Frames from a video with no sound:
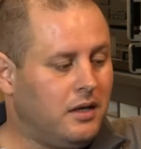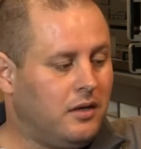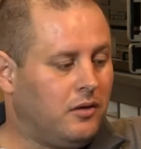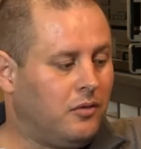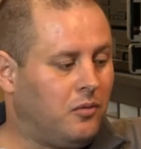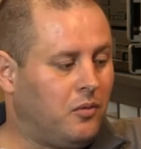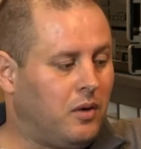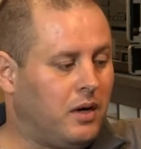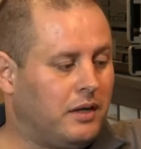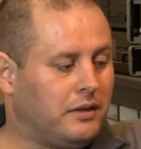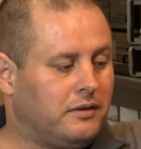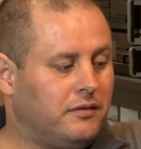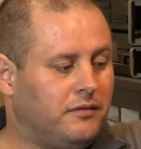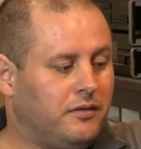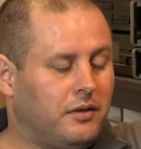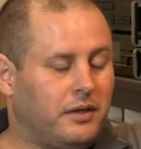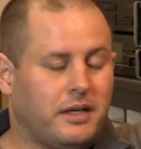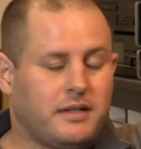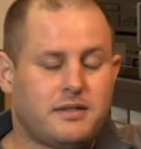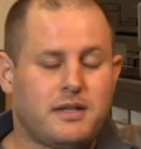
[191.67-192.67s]
what,
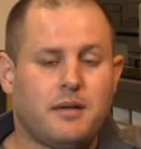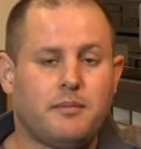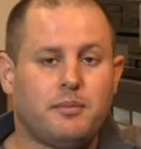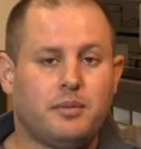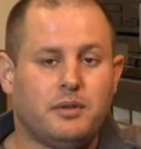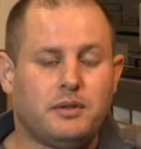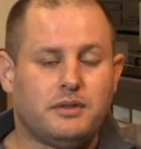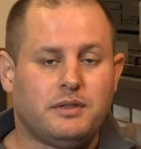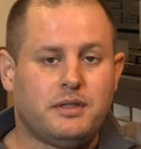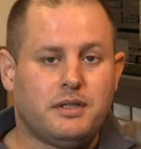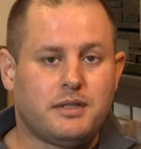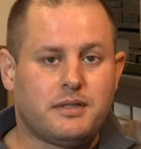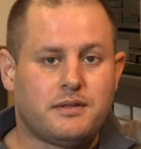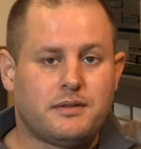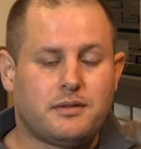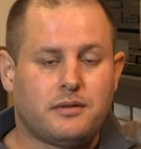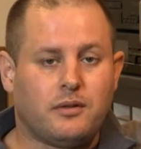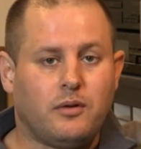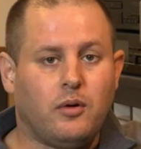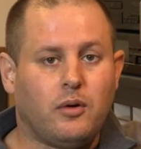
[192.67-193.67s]
for example,
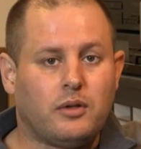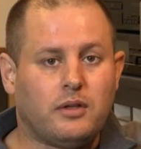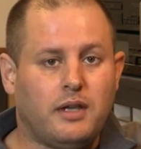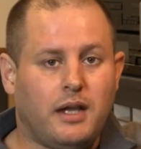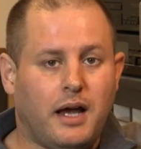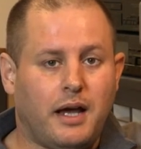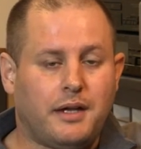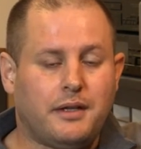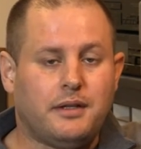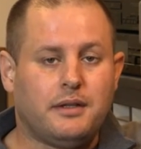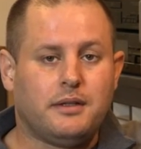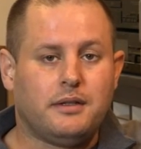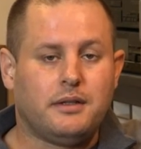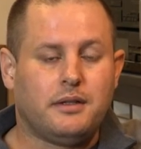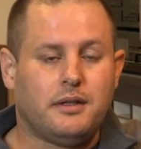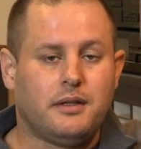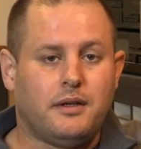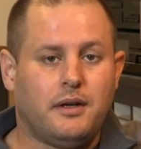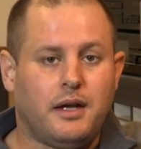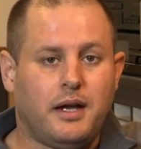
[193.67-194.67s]
this Gold Line
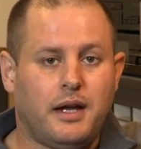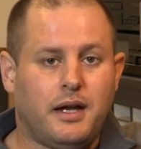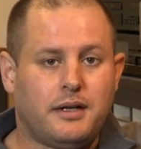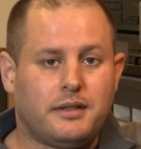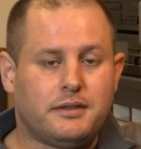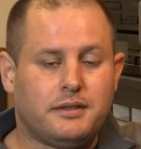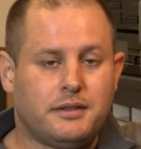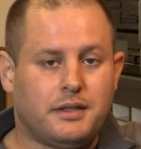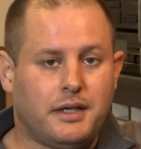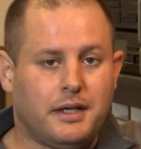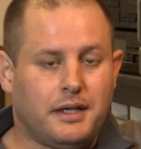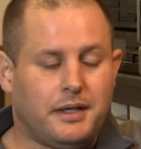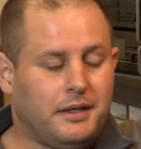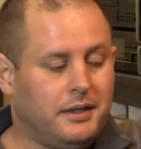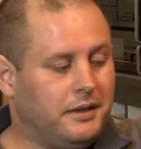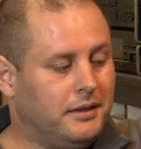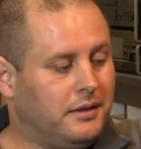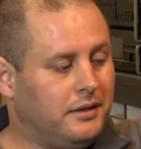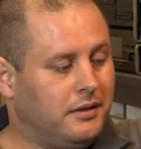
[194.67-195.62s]
RTA